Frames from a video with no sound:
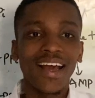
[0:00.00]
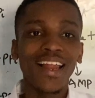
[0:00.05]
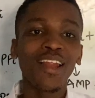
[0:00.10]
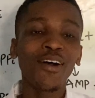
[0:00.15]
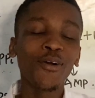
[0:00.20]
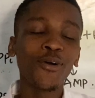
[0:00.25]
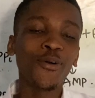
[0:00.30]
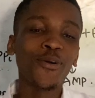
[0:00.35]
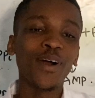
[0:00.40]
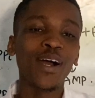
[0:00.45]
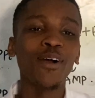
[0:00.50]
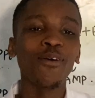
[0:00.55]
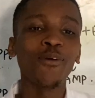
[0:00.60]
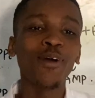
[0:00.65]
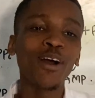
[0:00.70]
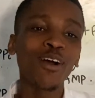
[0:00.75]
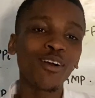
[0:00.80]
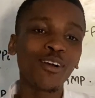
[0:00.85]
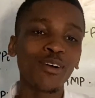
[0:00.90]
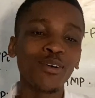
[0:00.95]
Hello and
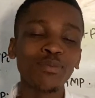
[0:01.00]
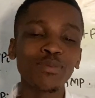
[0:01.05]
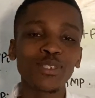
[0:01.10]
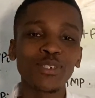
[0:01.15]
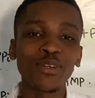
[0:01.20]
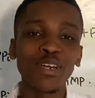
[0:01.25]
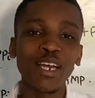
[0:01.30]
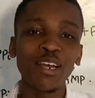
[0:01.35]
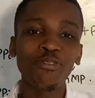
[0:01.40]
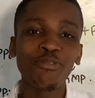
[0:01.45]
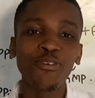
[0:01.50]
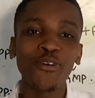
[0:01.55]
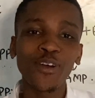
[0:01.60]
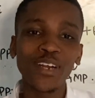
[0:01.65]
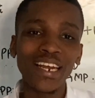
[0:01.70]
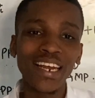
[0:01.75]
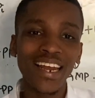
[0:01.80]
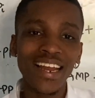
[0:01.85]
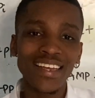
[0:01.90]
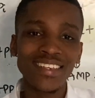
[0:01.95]
welcome to
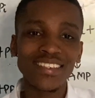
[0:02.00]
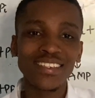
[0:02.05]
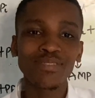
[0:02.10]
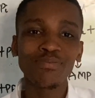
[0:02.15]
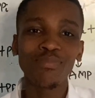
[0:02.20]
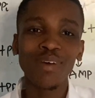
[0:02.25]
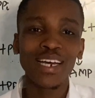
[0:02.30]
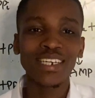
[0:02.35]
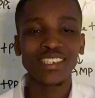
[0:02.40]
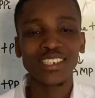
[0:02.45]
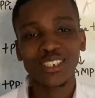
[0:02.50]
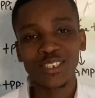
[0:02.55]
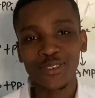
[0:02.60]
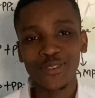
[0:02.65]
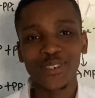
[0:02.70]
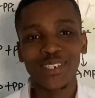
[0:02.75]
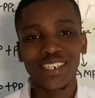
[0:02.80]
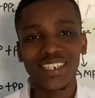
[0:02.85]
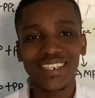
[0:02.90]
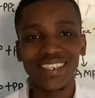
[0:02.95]
Effortless
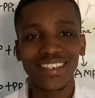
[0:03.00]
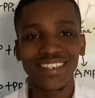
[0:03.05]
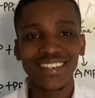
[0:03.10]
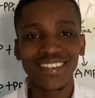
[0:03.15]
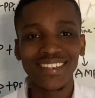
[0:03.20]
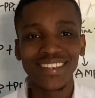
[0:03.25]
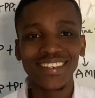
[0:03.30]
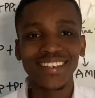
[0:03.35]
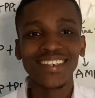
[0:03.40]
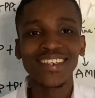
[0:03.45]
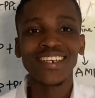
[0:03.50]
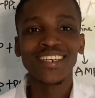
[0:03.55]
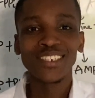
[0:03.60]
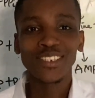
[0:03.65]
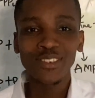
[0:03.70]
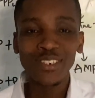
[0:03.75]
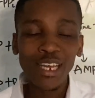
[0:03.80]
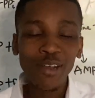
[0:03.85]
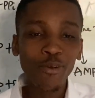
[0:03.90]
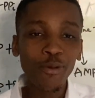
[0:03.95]
Mastery.
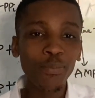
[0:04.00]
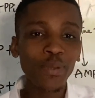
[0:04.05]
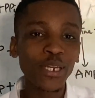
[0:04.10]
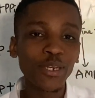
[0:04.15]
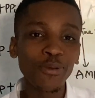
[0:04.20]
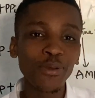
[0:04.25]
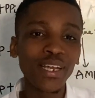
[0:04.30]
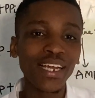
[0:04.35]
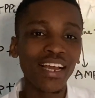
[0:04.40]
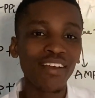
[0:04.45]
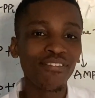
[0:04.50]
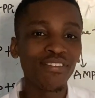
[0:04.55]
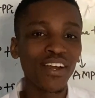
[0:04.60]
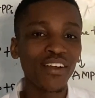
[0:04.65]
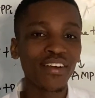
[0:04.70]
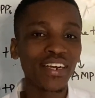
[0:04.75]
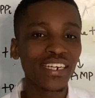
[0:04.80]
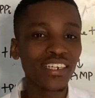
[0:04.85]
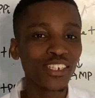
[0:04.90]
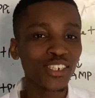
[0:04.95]
Today we'll be doing a
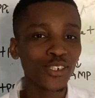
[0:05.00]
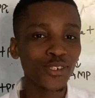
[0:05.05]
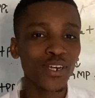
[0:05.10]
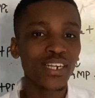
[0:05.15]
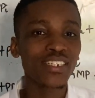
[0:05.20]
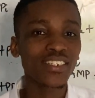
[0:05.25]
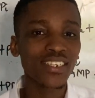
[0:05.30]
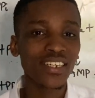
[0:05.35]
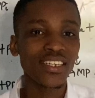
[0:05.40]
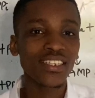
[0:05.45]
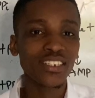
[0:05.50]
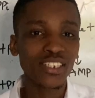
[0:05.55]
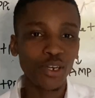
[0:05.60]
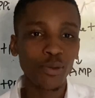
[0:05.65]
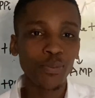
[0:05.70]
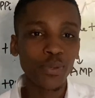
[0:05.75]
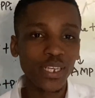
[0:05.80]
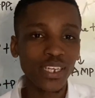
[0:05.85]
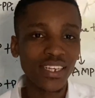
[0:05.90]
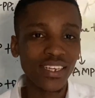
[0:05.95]
very interesting
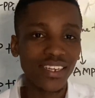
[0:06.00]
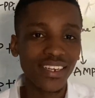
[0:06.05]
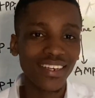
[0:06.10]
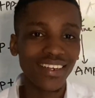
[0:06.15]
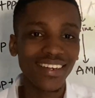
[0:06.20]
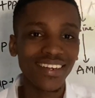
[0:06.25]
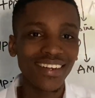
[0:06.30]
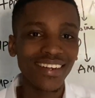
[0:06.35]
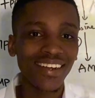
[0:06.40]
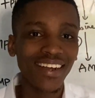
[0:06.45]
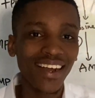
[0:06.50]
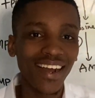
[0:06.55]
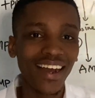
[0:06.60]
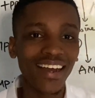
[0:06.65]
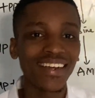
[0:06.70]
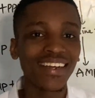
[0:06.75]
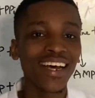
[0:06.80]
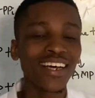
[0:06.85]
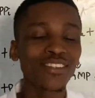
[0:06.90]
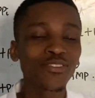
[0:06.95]
topic,
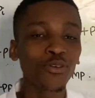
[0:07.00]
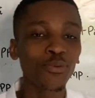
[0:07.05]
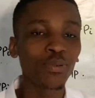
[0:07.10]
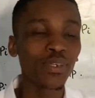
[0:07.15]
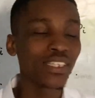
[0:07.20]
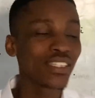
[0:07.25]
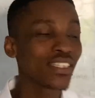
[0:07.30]
and that will be